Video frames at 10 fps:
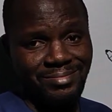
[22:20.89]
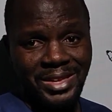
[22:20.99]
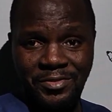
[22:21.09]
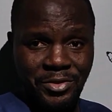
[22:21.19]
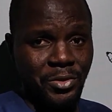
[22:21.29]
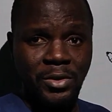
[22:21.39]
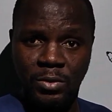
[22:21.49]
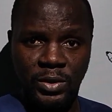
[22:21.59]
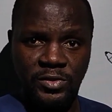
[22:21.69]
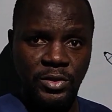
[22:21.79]
If you don't want to
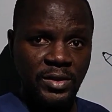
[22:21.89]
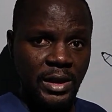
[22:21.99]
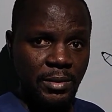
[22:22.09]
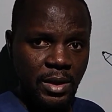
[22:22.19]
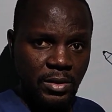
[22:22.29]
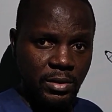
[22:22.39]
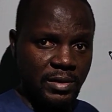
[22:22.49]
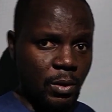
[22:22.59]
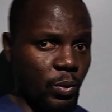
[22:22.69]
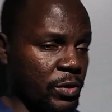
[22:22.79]
waste your time, those
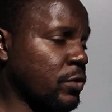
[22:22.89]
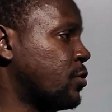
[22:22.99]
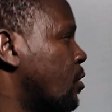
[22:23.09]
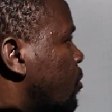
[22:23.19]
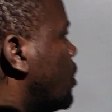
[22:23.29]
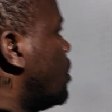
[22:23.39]
are ways to solve.